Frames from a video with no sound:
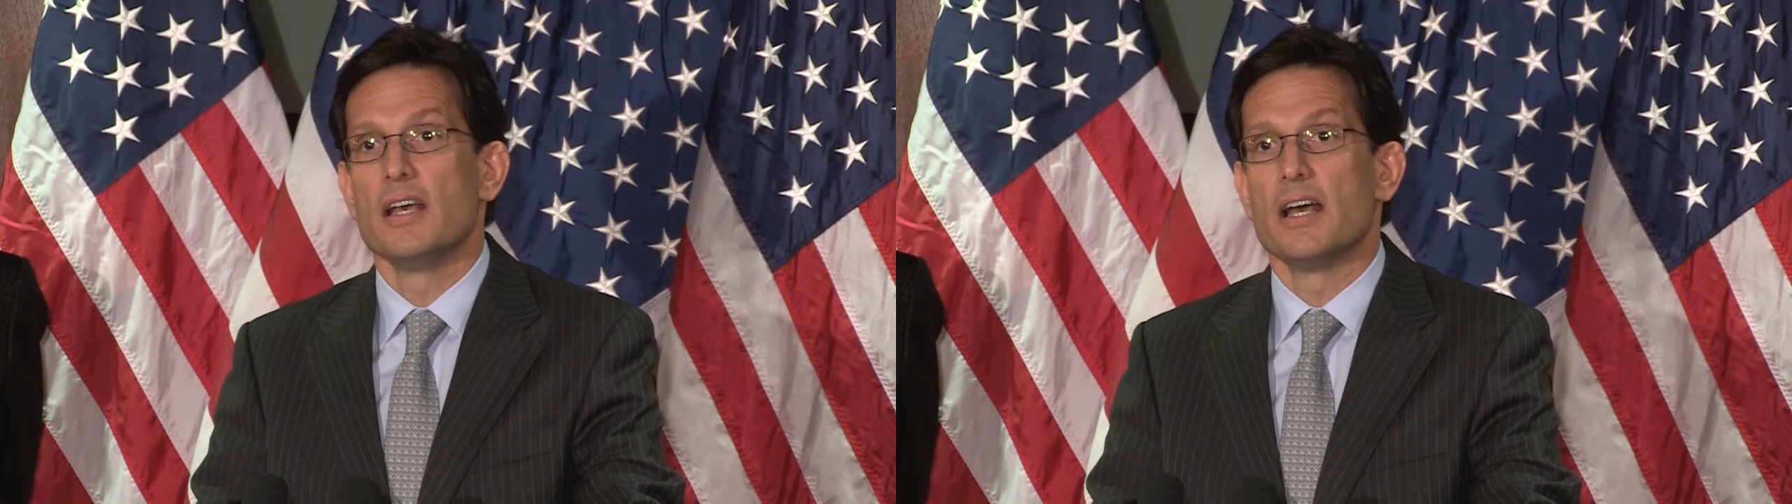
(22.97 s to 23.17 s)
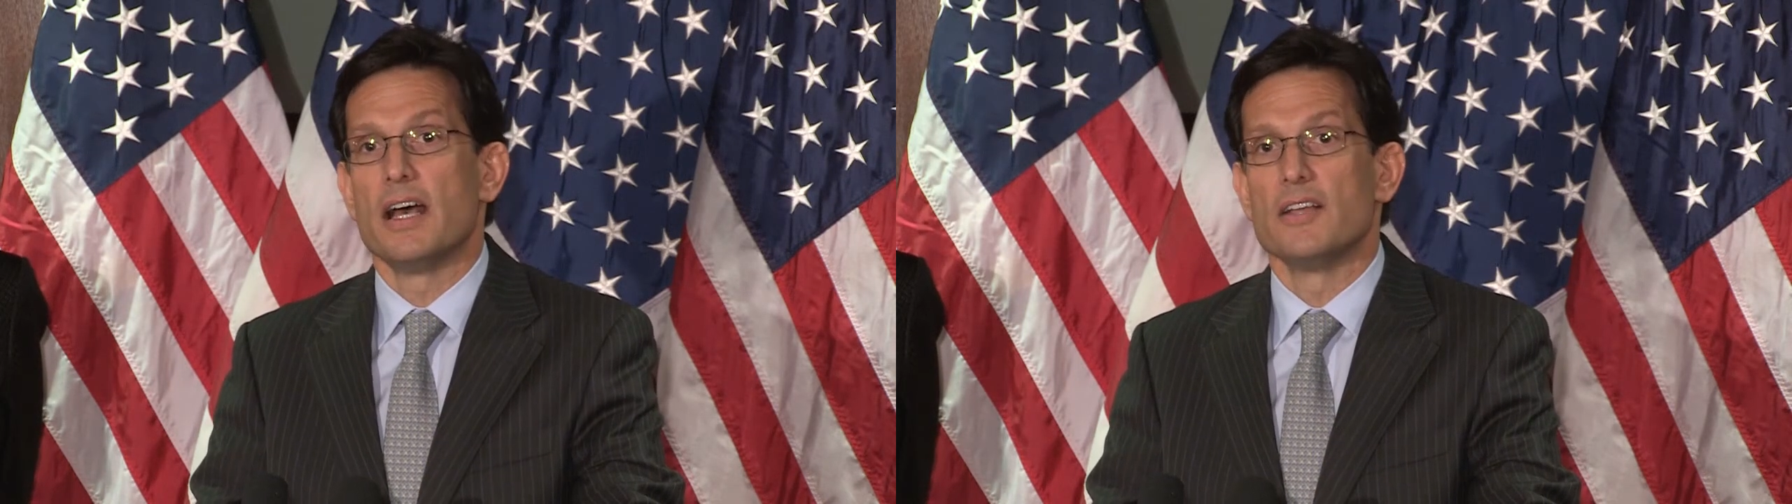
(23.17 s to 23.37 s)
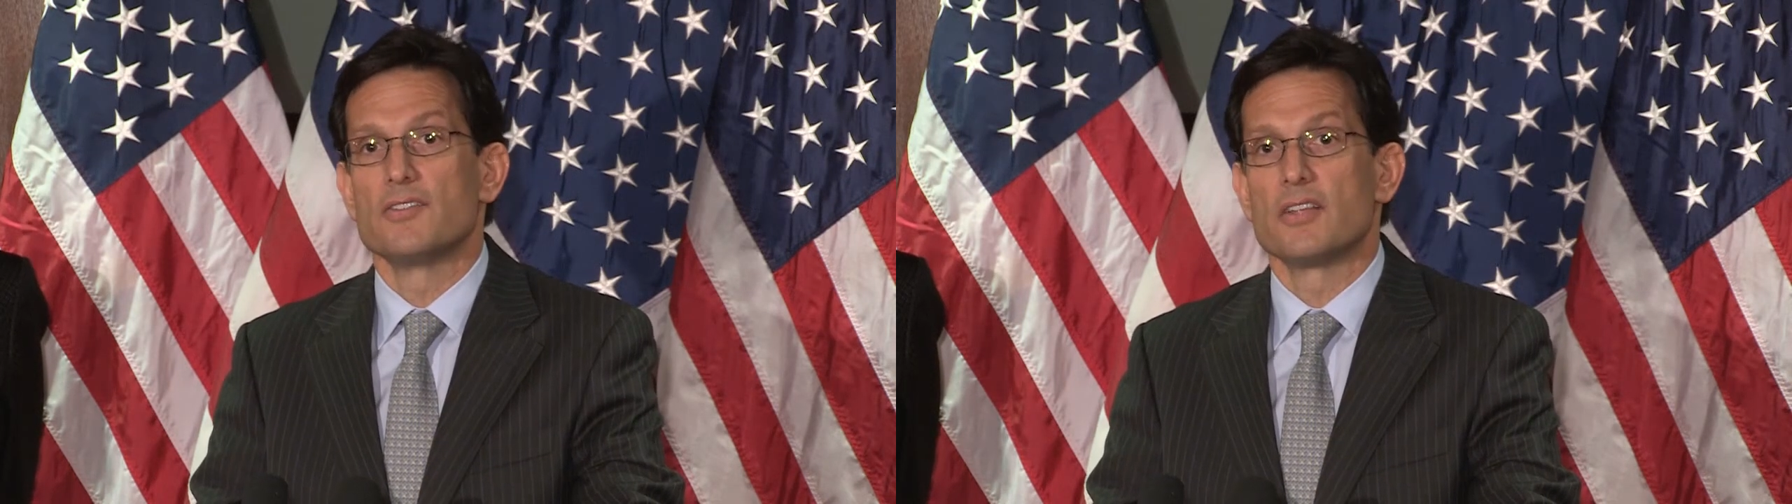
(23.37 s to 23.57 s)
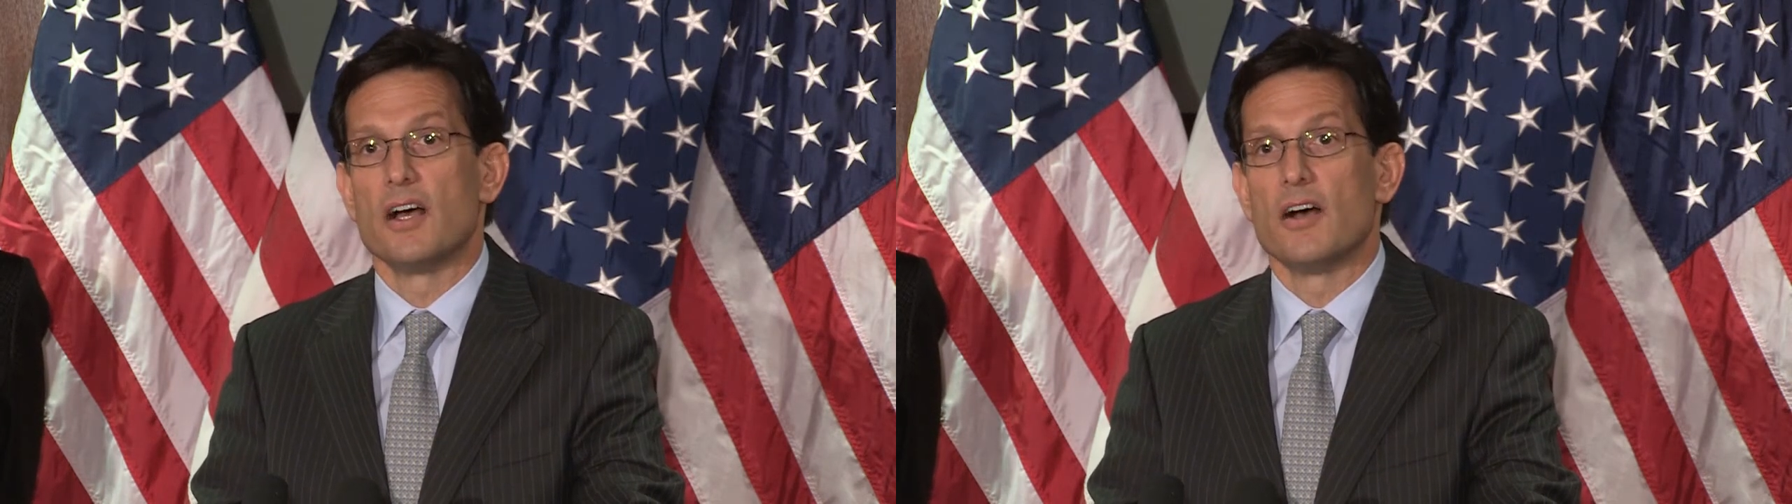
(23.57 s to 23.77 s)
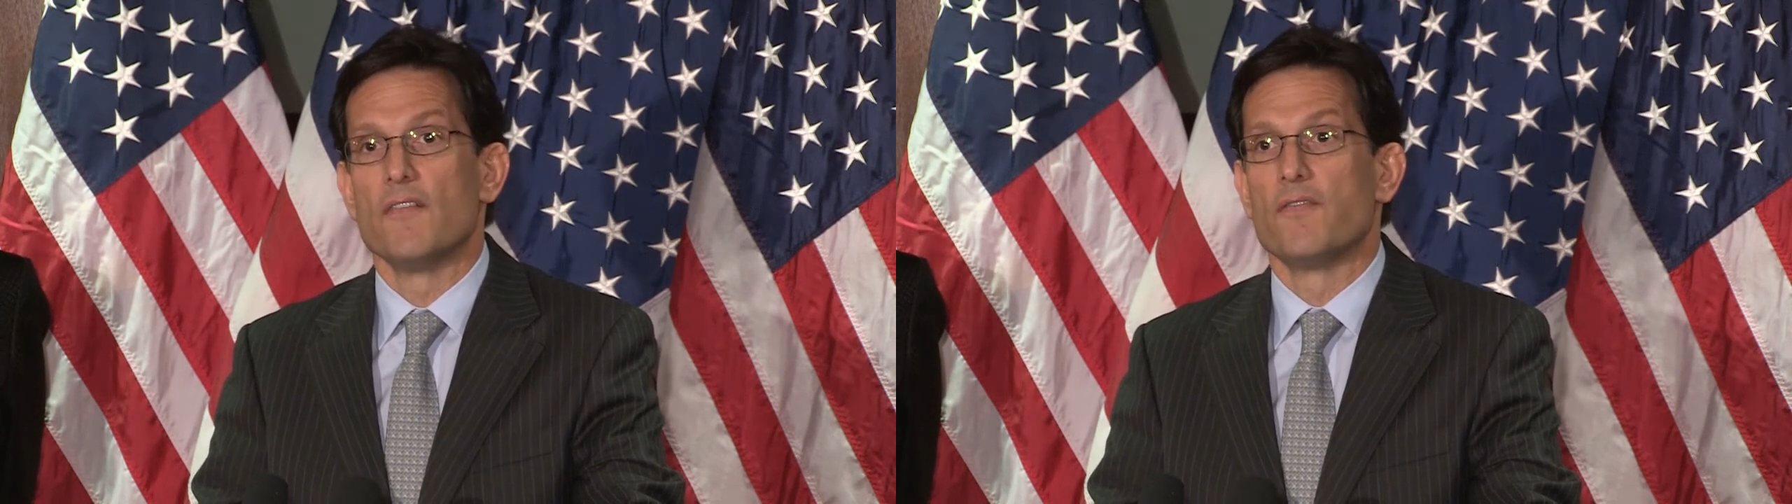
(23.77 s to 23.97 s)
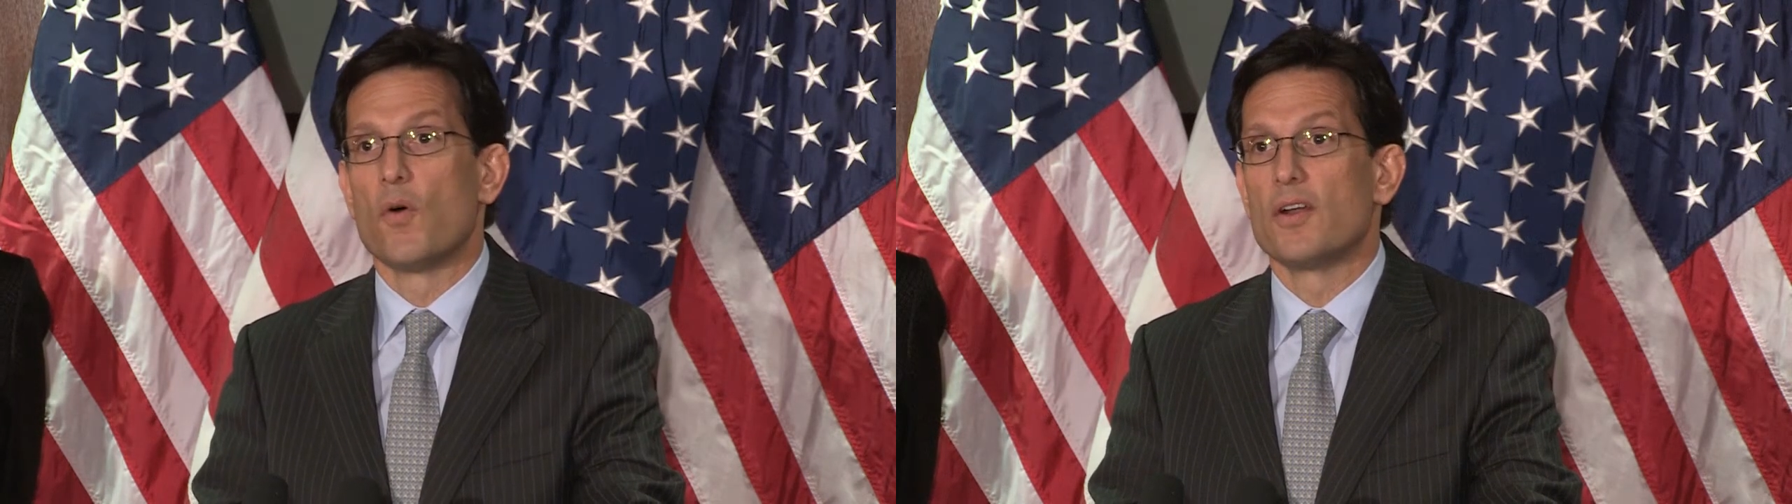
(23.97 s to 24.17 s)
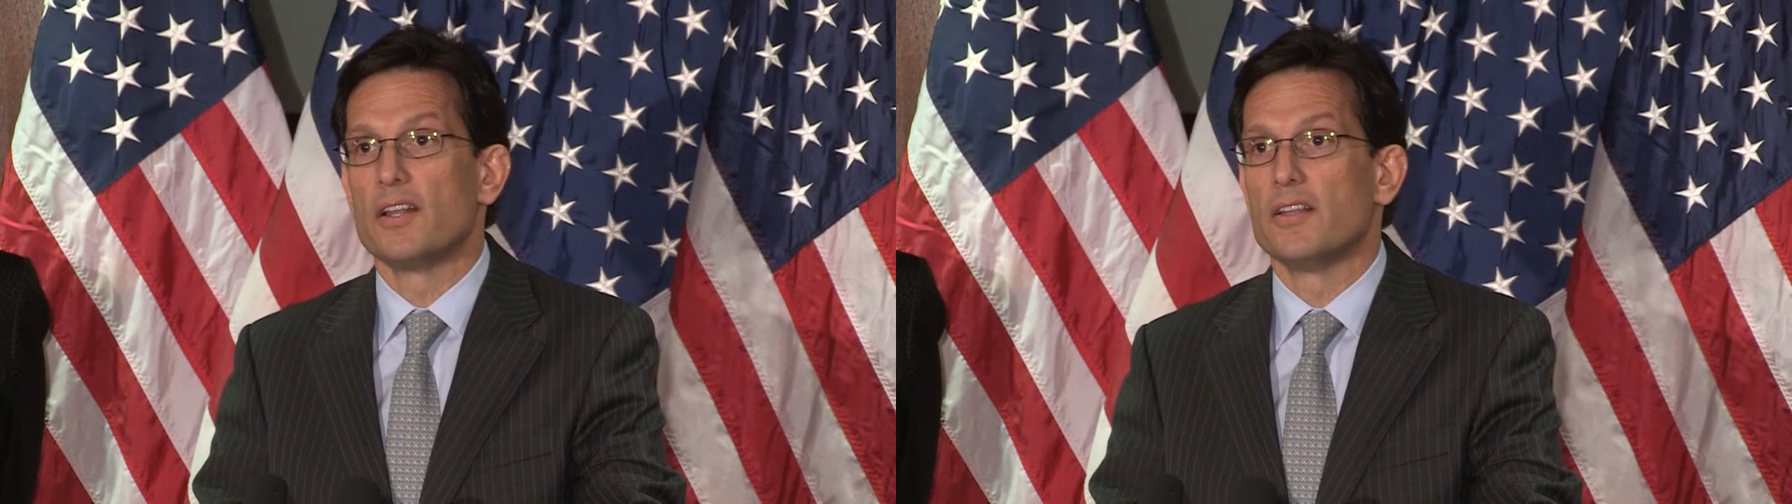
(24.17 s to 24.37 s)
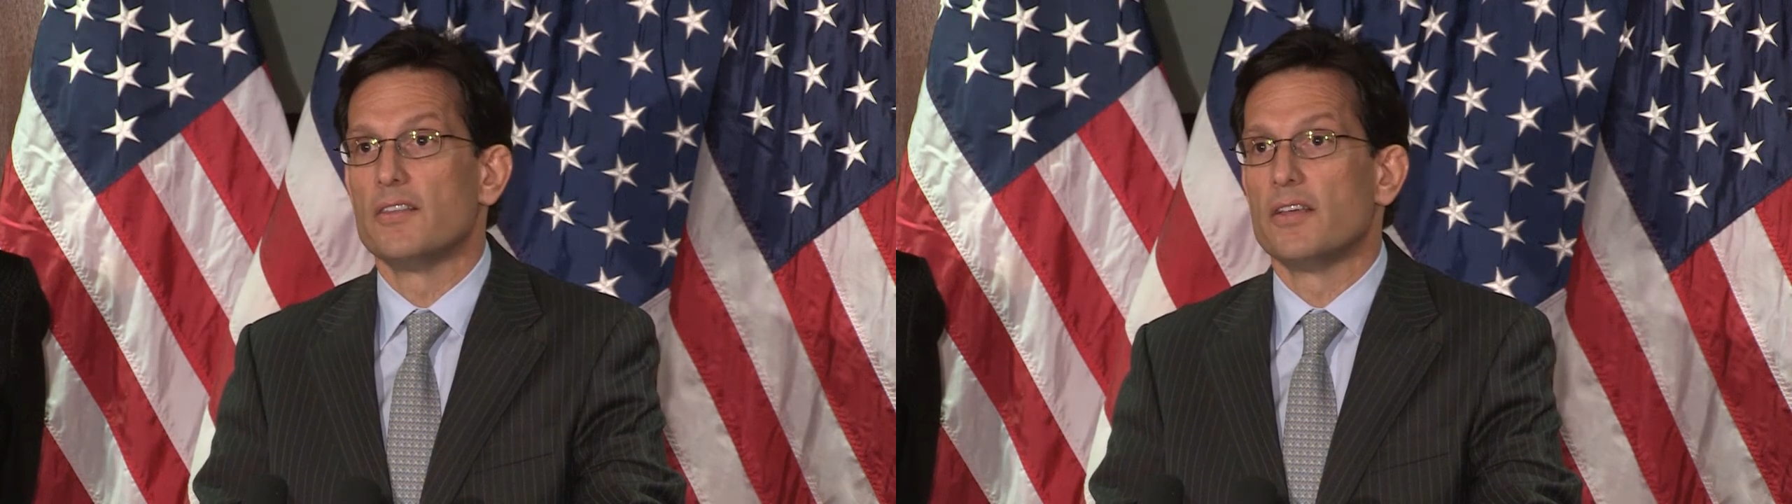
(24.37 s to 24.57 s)
has
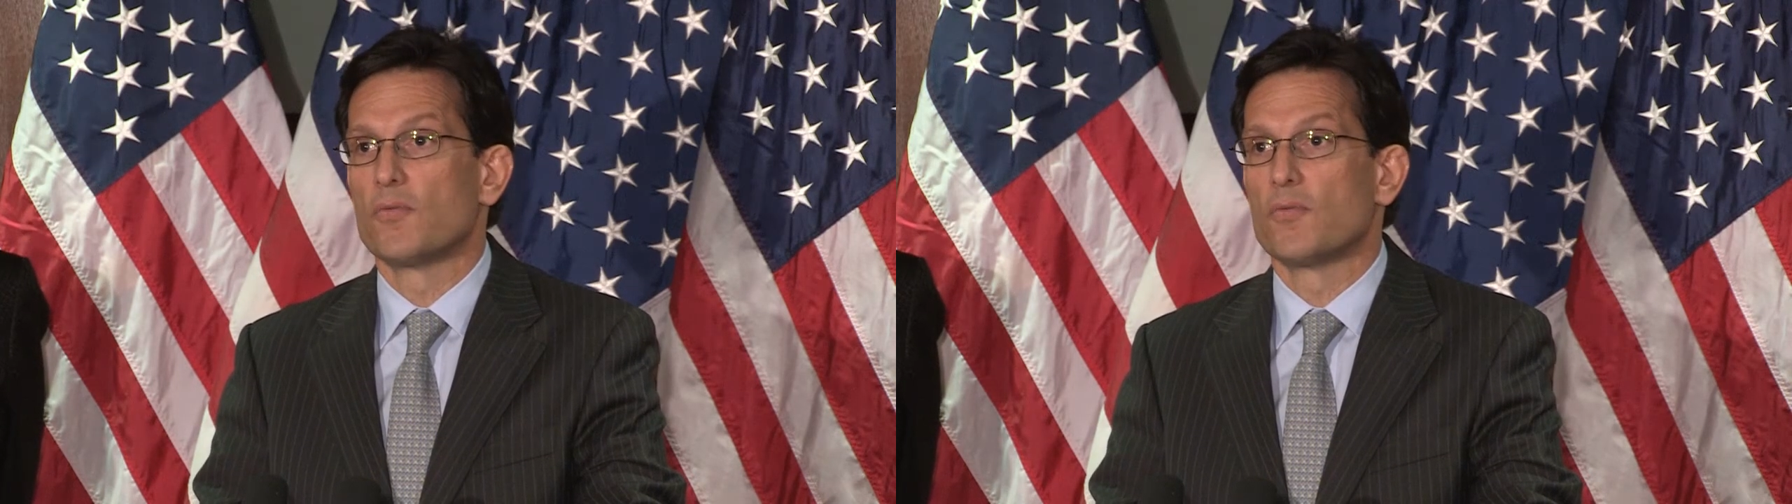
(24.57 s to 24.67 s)
avoided the